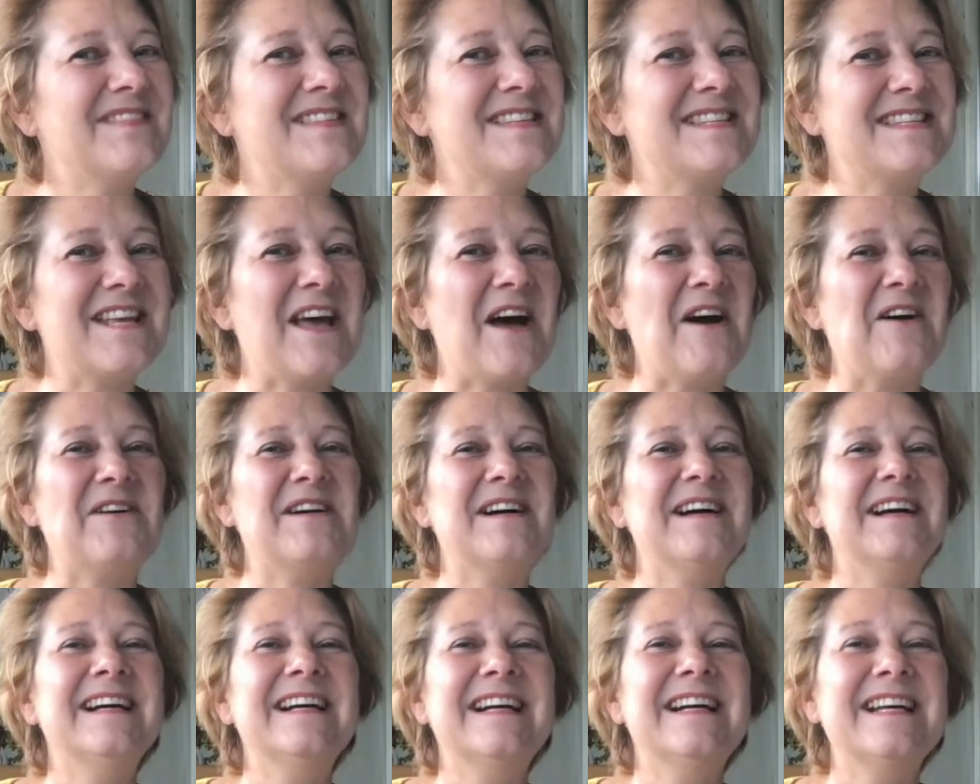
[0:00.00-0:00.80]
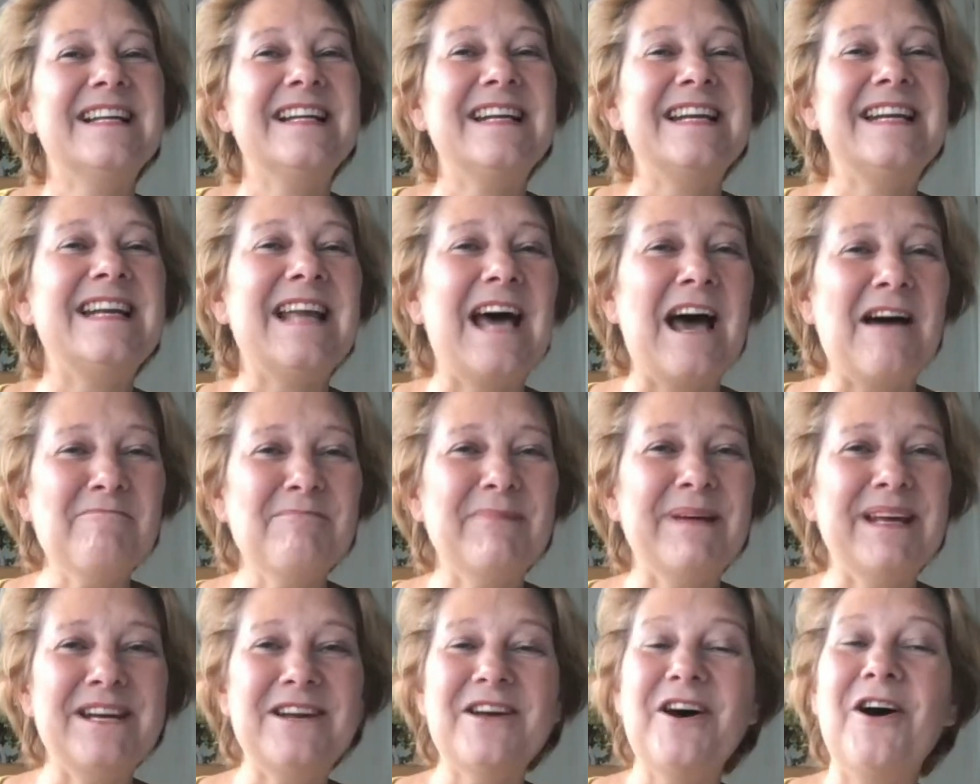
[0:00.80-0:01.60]
So
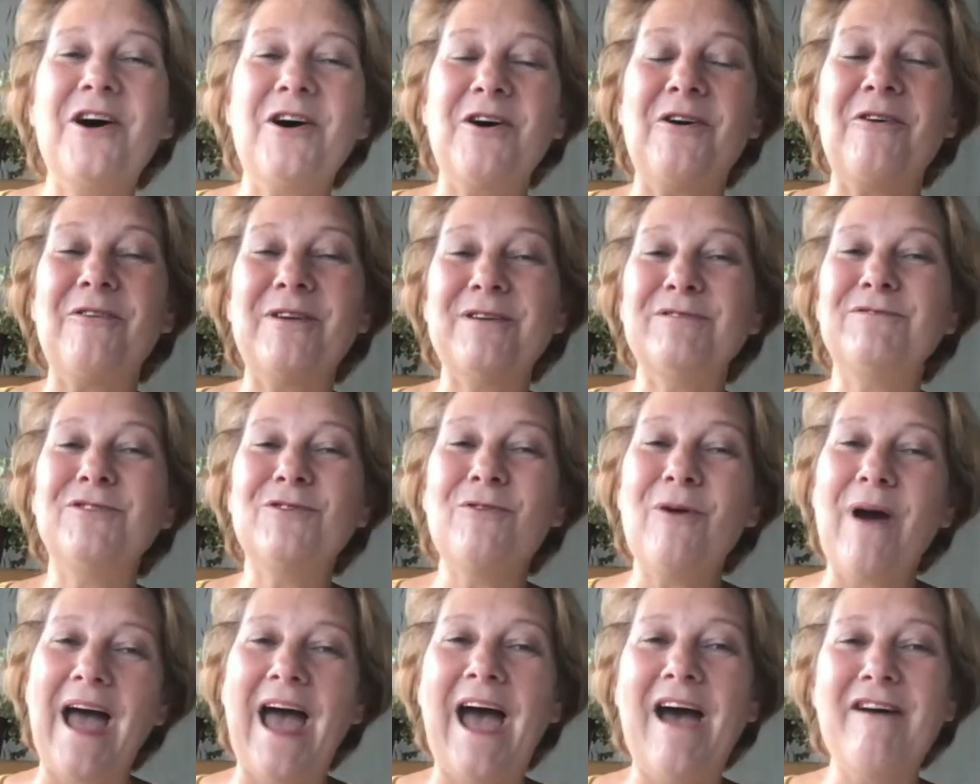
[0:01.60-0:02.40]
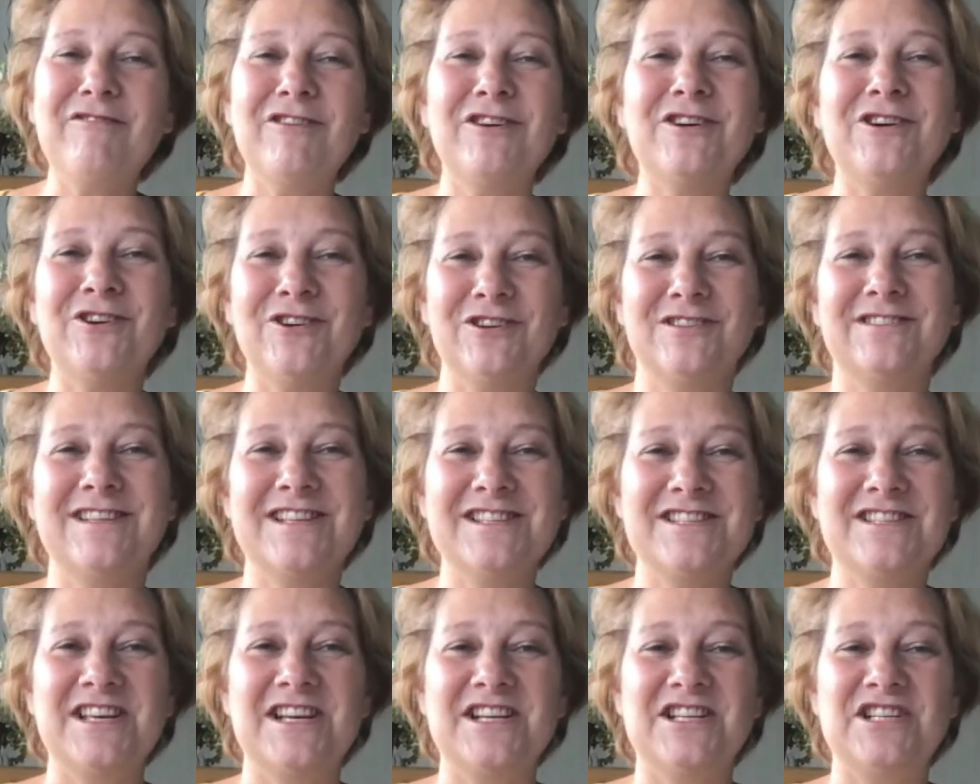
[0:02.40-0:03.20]
let me know if you ever cook
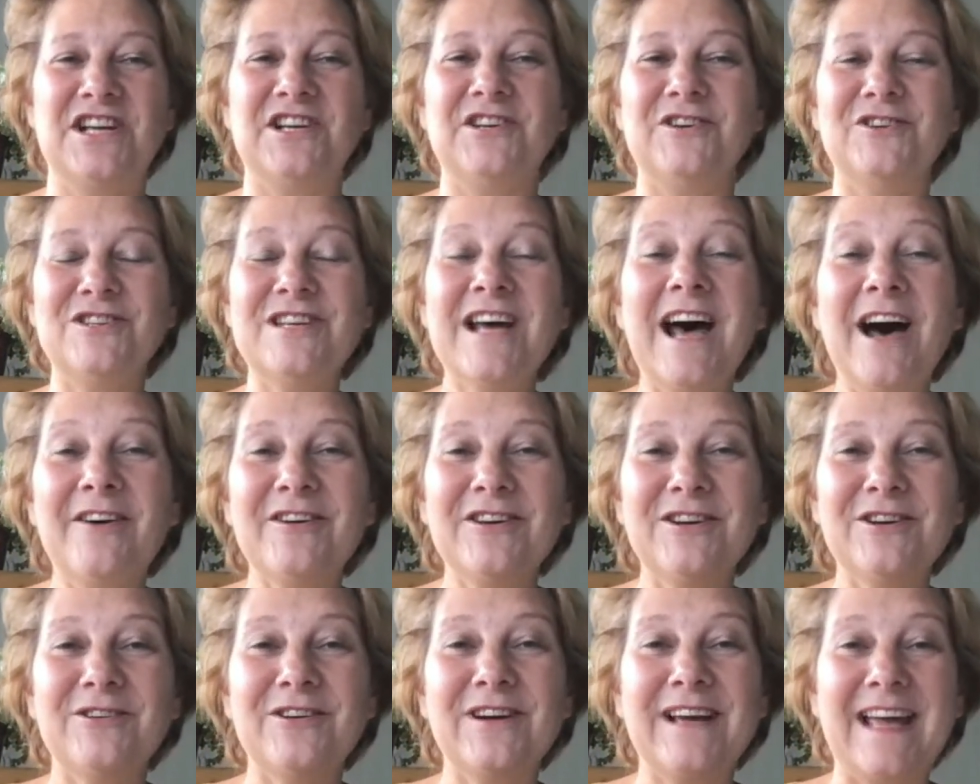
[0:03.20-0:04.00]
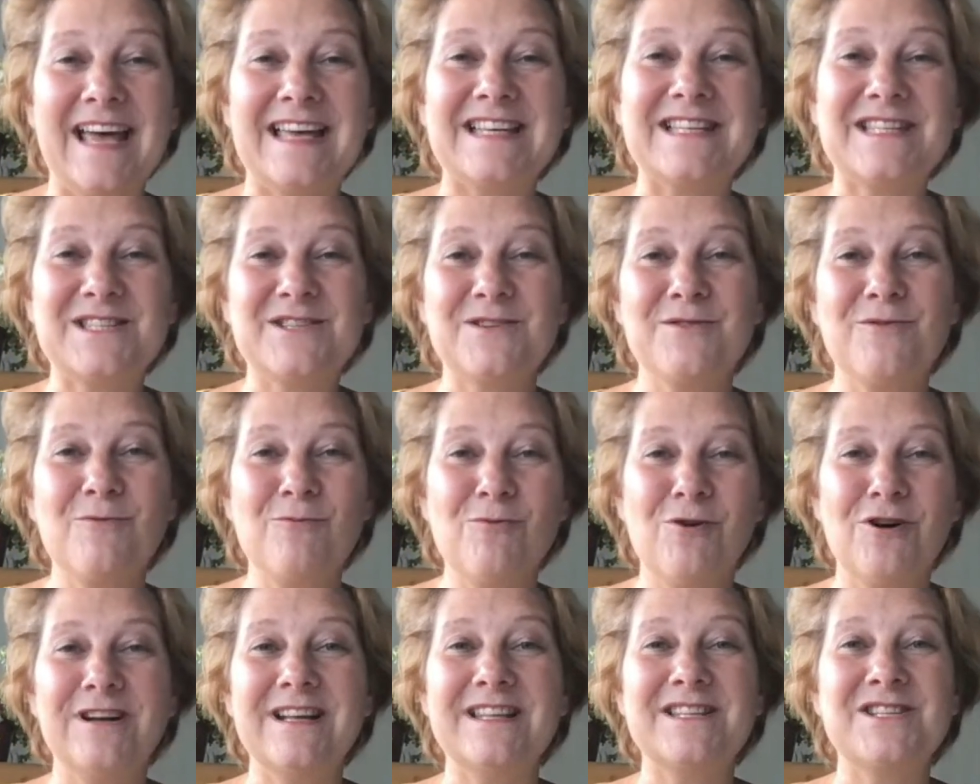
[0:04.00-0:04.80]
this dish and you tell your guests
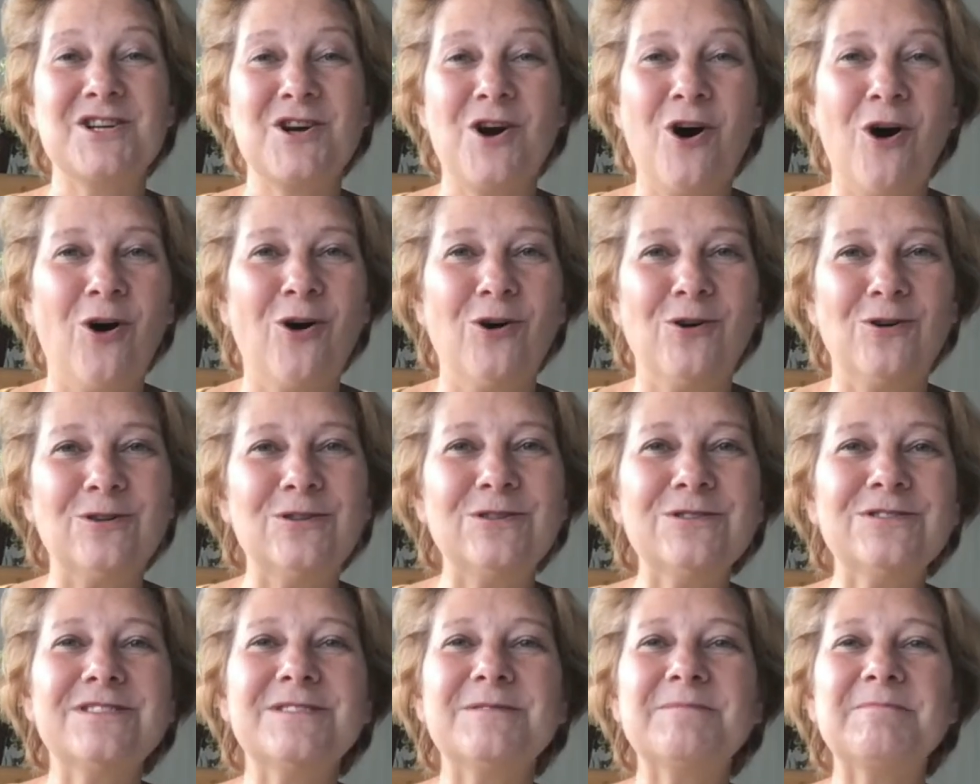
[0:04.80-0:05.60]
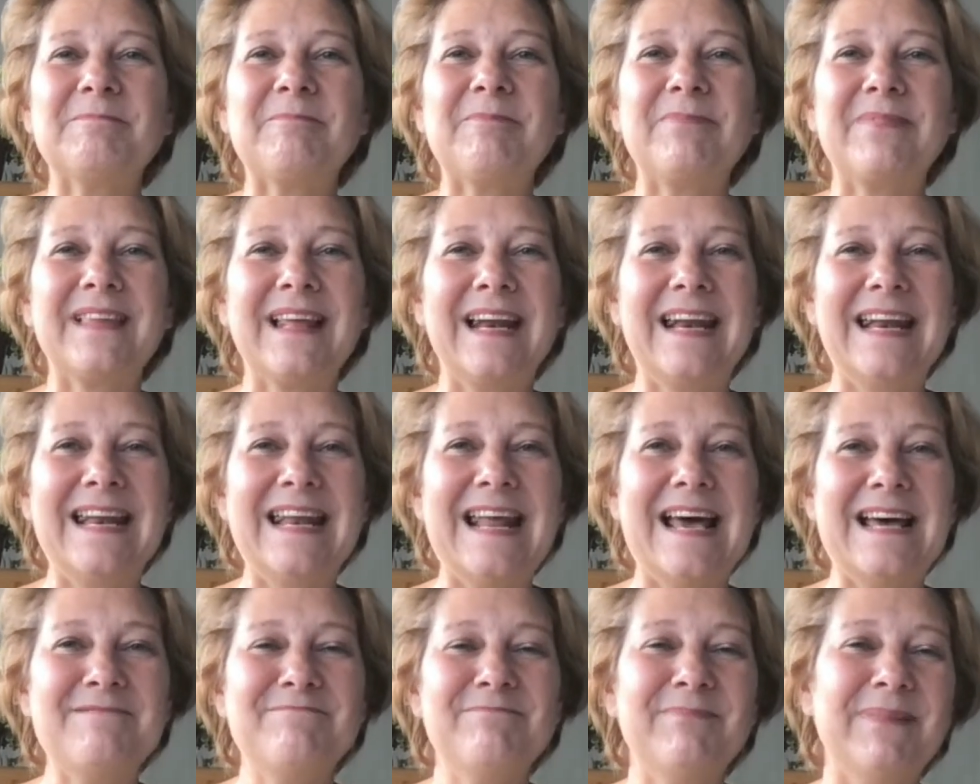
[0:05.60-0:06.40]
what it's called.
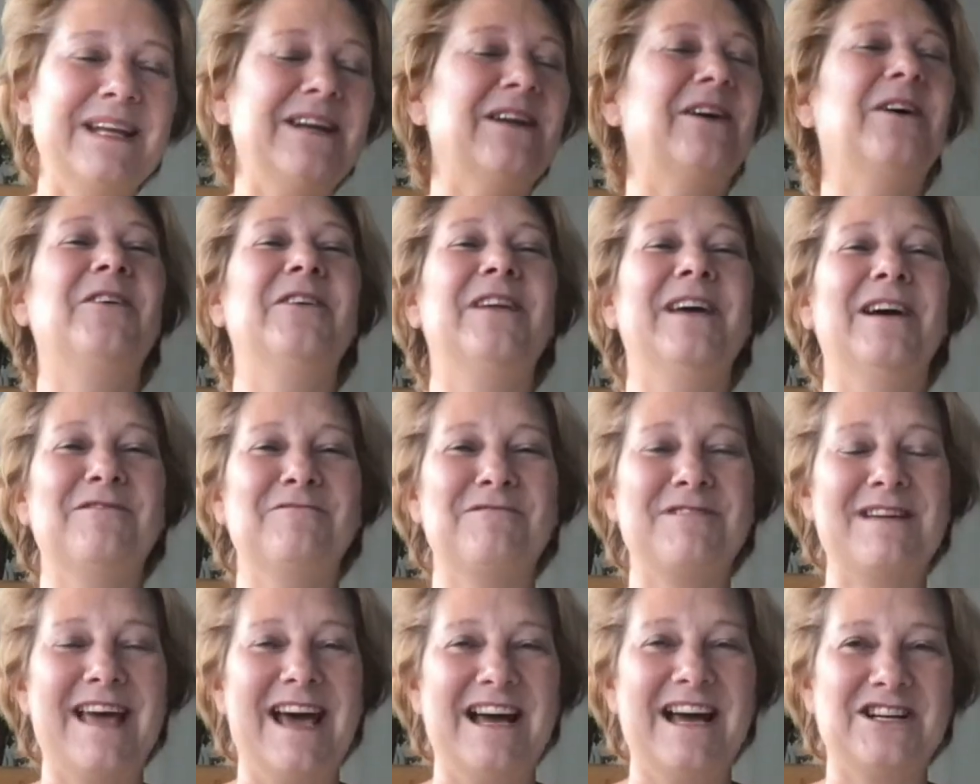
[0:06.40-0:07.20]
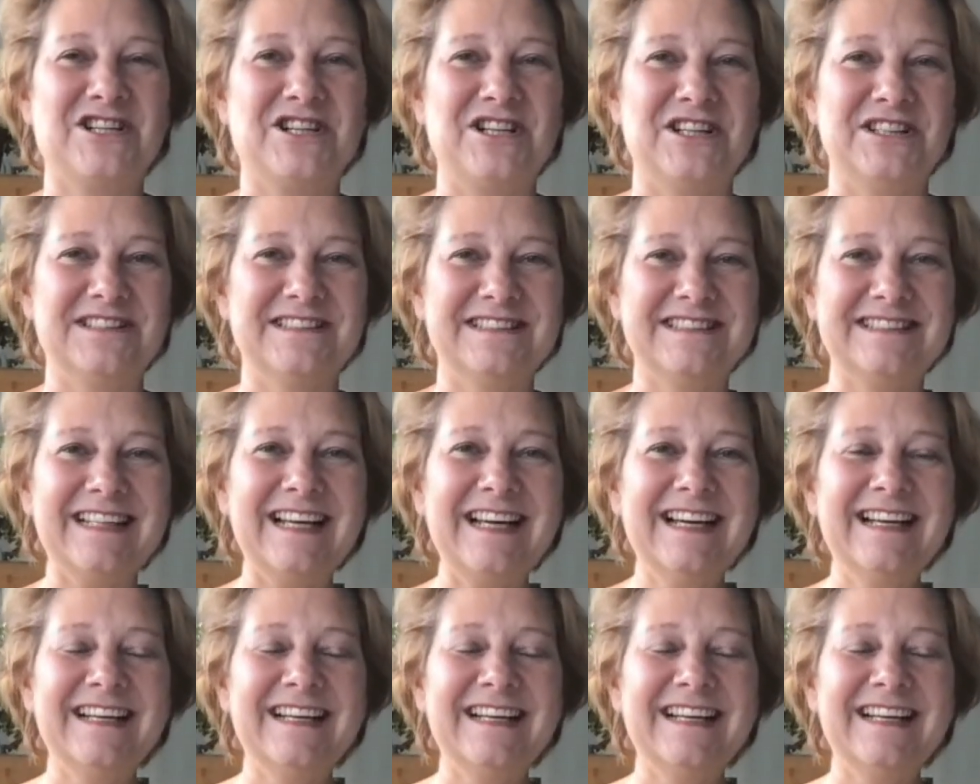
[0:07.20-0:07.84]
Let me know their reaction.